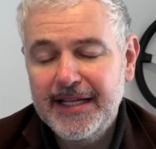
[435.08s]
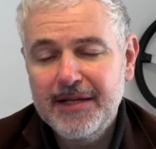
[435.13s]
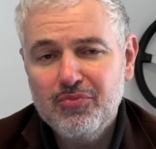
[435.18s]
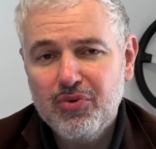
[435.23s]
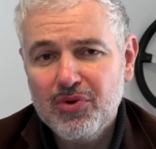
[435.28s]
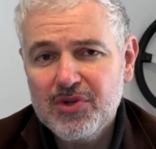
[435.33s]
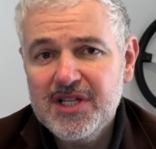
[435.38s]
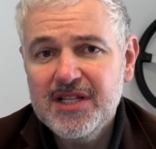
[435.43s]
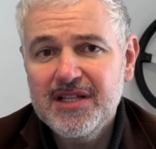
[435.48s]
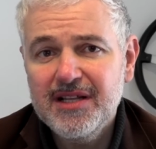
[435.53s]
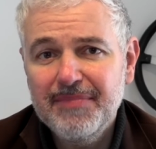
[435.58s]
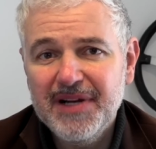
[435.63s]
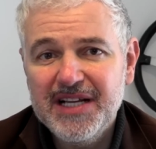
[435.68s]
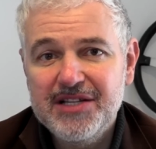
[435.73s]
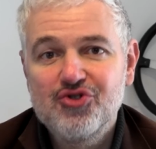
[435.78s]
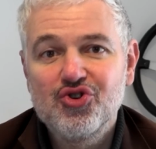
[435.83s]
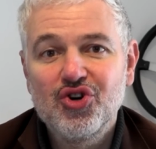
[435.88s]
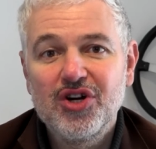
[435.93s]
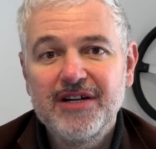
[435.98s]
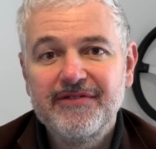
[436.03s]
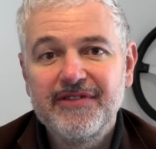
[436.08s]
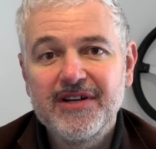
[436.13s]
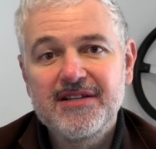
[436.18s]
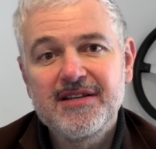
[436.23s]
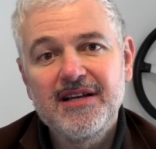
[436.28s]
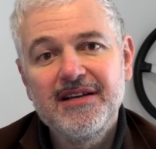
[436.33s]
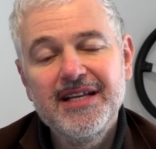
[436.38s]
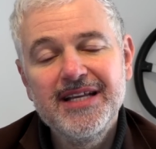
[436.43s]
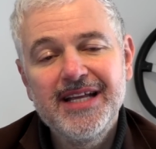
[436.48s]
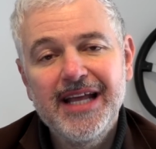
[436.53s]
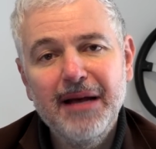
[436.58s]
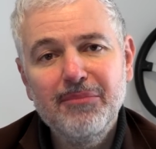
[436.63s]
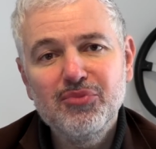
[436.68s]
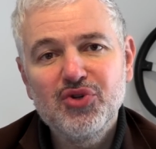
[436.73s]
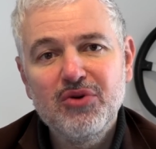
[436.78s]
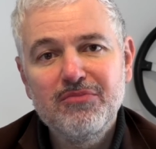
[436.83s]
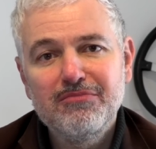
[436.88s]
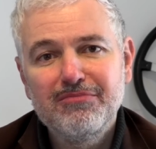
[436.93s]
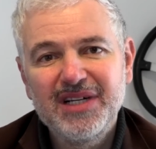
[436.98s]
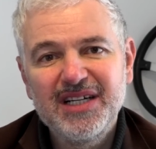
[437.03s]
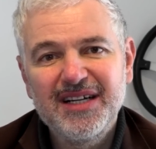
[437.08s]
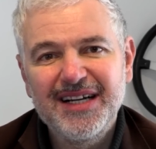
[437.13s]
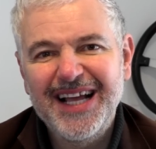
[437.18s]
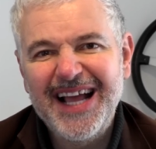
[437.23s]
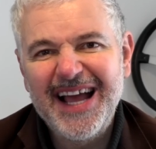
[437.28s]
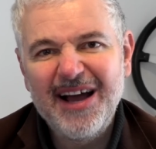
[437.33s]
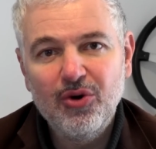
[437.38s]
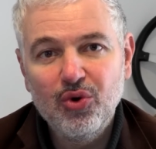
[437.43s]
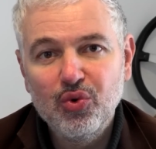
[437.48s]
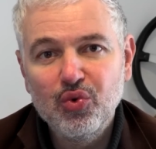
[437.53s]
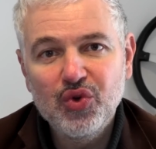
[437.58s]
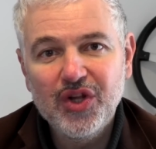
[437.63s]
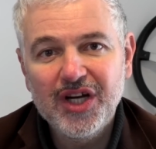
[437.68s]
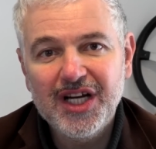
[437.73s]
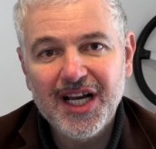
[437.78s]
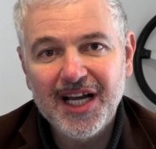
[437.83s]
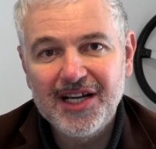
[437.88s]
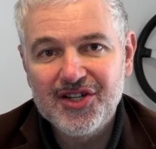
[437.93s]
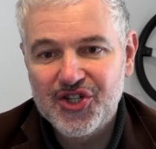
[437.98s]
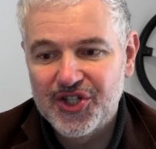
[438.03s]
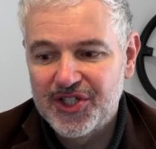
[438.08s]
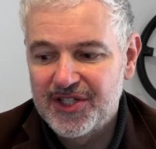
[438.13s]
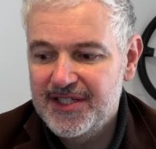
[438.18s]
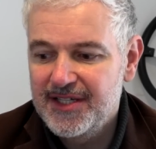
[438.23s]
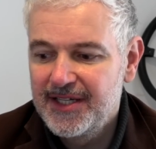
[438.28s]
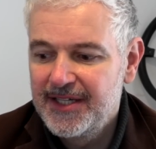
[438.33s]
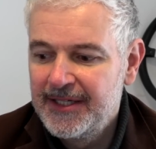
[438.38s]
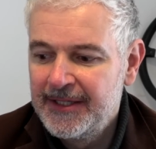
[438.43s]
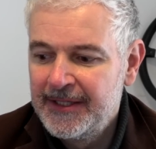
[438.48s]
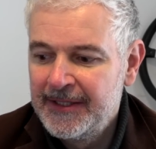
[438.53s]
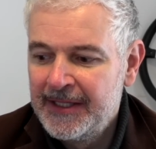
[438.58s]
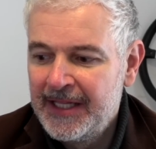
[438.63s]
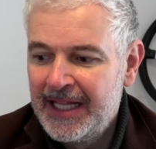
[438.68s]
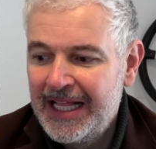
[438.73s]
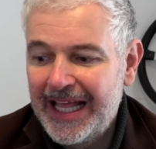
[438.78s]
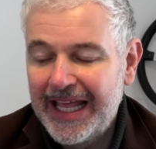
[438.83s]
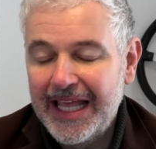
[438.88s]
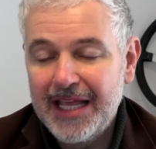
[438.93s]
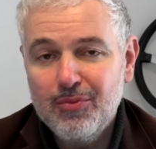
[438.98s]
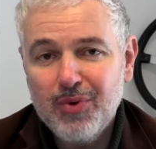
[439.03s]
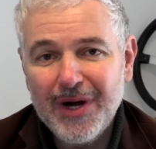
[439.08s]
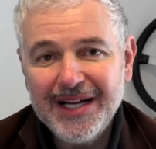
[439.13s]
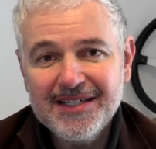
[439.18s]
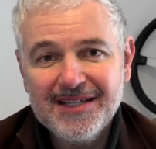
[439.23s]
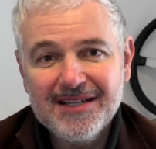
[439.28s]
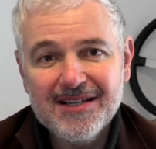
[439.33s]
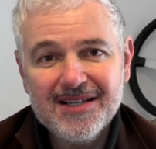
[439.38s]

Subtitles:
wasn't the best driver, so he kept on burning out all the clutches. He went to